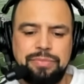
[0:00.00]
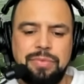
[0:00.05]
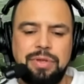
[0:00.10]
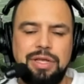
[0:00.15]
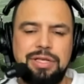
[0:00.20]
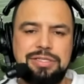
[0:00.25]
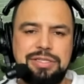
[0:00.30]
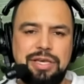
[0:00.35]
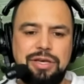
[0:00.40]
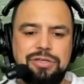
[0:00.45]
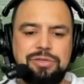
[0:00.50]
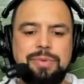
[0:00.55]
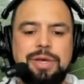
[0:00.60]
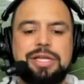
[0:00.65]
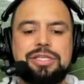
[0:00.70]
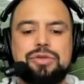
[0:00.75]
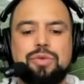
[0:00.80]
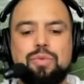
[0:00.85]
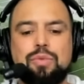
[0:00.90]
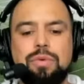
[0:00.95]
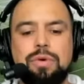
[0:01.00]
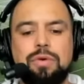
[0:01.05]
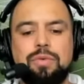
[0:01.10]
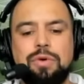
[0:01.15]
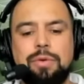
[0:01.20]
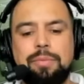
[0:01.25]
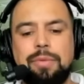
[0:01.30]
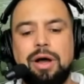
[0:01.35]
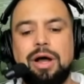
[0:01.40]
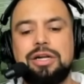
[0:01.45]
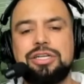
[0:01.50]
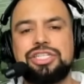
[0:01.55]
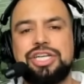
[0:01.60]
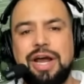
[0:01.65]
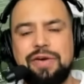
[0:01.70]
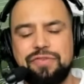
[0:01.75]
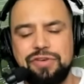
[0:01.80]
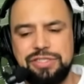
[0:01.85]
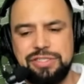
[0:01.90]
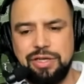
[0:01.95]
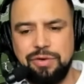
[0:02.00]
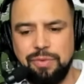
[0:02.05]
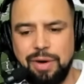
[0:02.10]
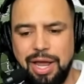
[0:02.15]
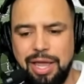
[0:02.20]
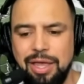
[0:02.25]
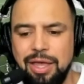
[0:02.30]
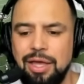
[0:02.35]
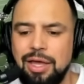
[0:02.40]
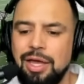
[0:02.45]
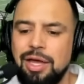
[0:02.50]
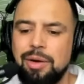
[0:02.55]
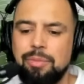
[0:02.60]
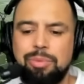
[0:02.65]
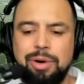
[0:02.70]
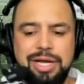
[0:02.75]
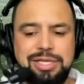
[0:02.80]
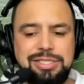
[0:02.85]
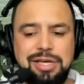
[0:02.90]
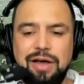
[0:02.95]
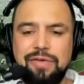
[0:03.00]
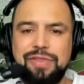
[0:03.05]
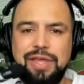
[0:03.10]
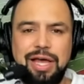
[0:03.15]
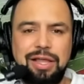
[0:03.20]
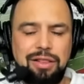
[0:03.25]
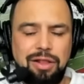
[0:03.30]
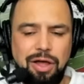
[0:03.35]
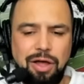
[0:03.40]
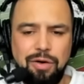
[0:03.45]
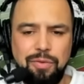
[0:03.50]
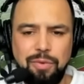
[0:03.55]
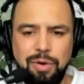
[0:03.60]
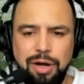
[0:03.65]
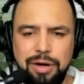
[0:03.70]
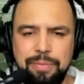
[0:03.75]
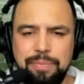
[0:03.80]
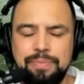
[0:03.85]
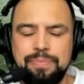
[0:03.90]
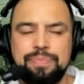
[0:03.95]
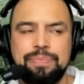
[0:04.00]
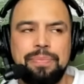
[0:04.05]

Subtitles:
Excuse me, it's Ramon Jefferson, right? Breaks off that long run.